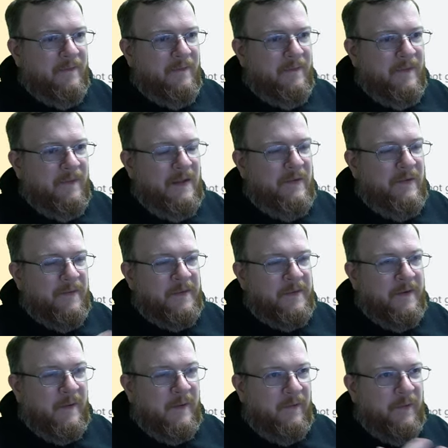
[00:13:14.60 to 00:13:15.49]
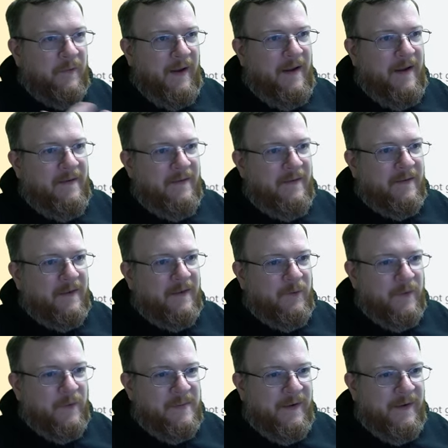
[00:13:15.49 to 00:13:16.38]
the Evolving Skies pack for eight. That's like
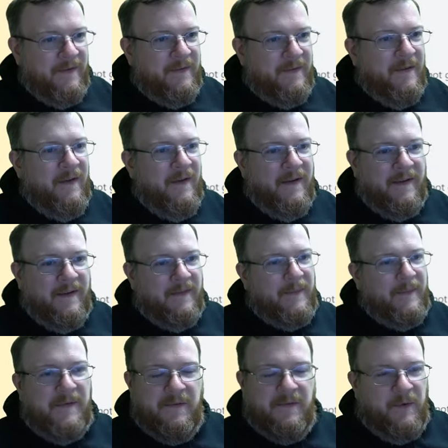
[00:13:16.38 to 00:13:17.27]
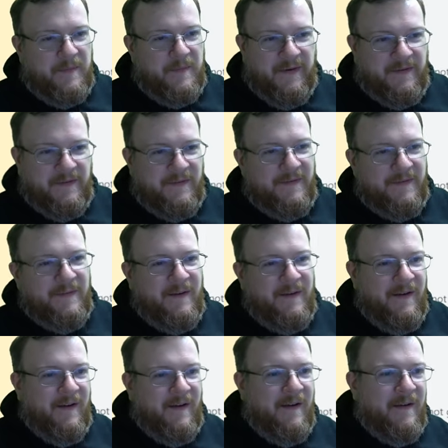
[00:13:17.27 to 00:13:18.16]
twenty bucks. Again, so about twenty bucks
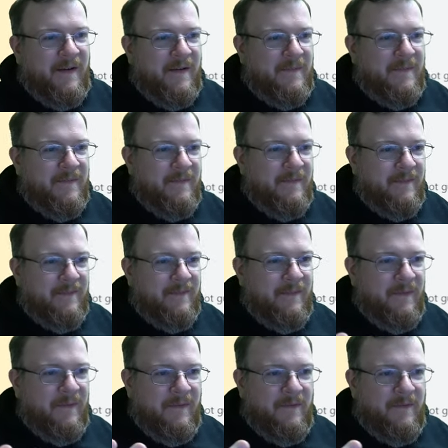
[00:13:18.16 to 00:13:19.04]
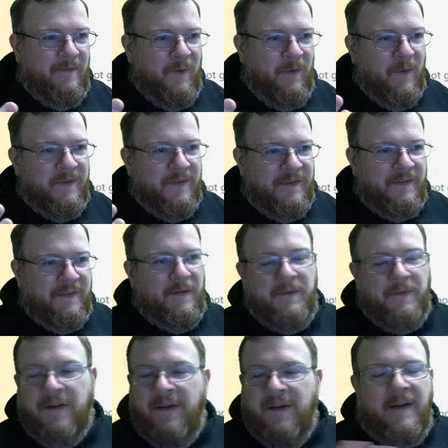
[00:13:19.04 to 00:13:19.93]
uh, for six of
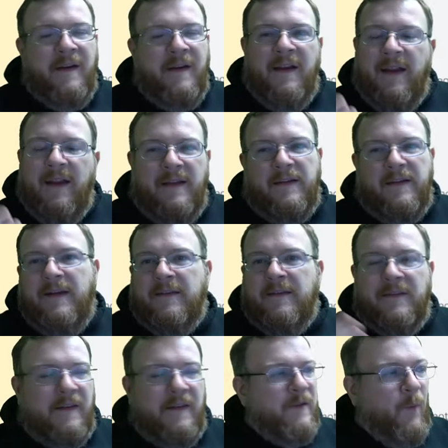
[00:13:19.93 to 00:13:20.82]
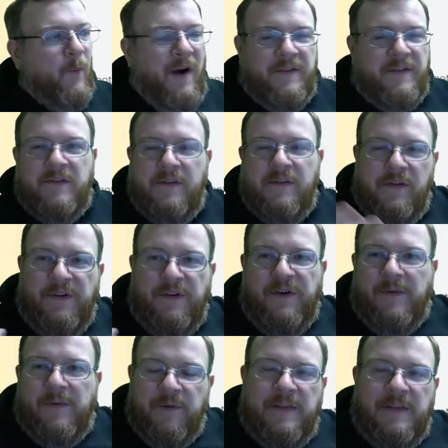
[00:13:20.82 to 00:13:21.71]
those. It's it's a wash. You're
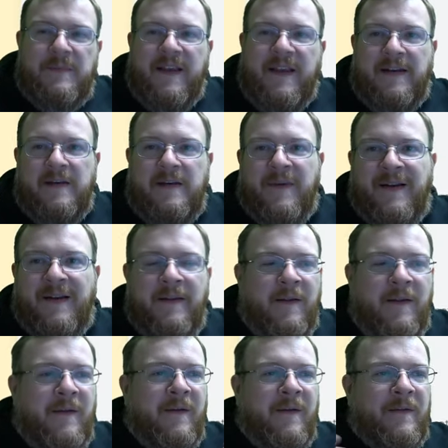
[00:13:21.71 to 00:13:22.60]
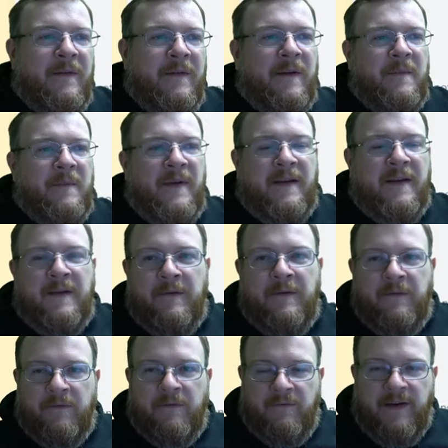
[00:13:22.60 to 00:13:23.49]
not really making any money. You're not making any
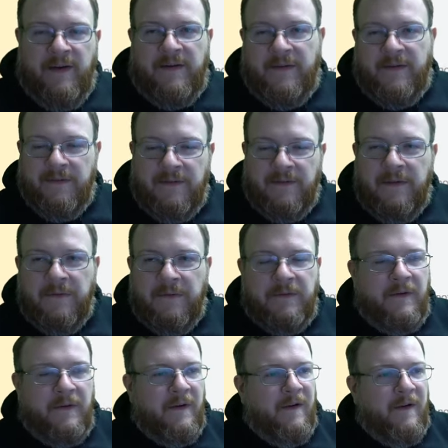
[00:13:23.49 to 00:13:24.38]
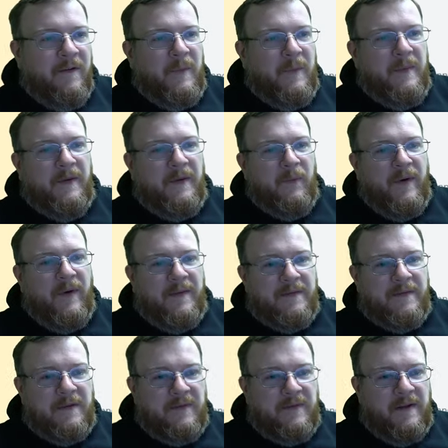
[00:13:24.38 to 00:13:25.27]
fantastic deals. People that are breaking
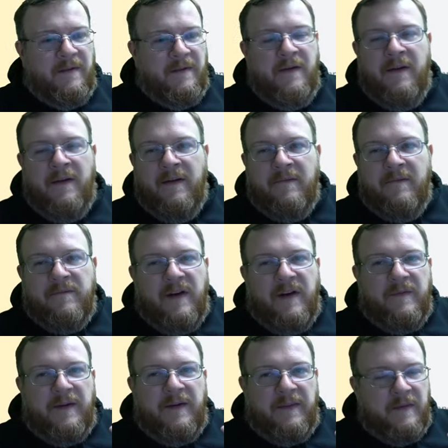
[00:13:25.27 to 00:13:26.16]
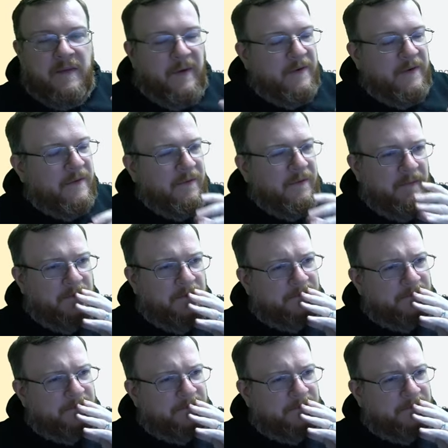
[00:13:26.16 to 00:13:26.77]
this stuff down, very very thin margins.